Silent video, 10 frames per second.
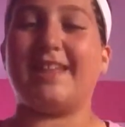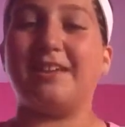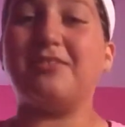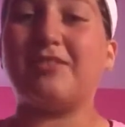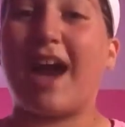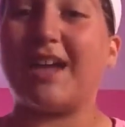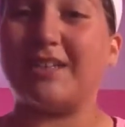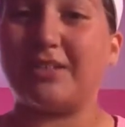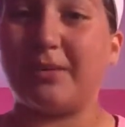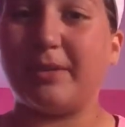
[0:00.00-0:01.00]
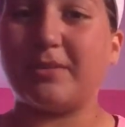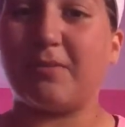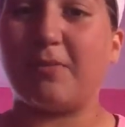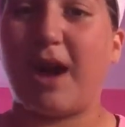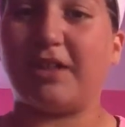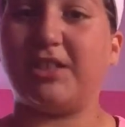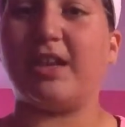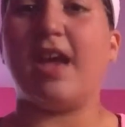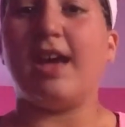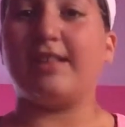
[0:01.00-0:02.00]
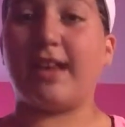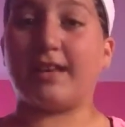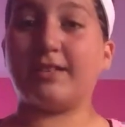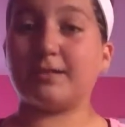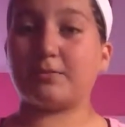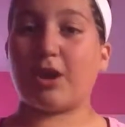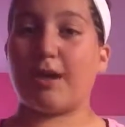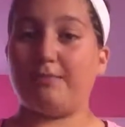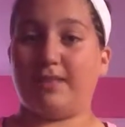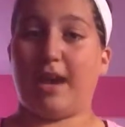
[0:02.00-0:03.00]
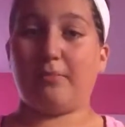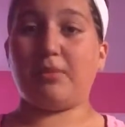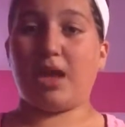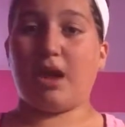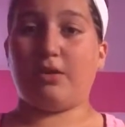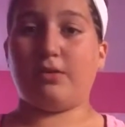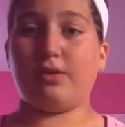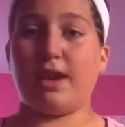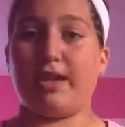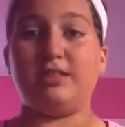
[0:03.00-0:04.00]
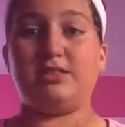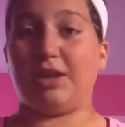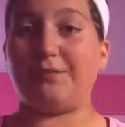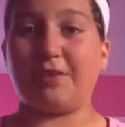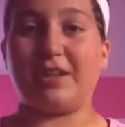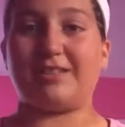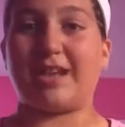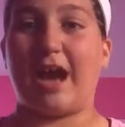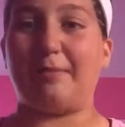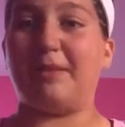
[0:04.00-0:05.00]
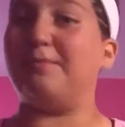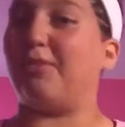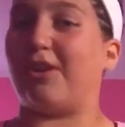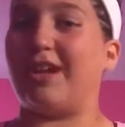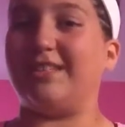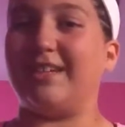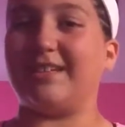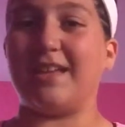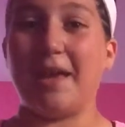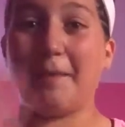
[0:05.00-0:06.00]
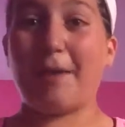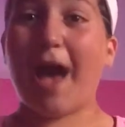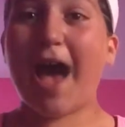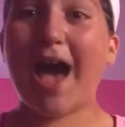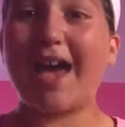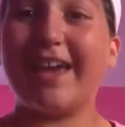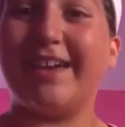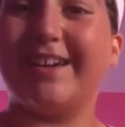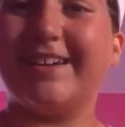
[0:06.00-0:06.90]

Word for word: Thank you guys so much for watching. Like and subscribe down below. And don't forget to comment more ideas. Bye!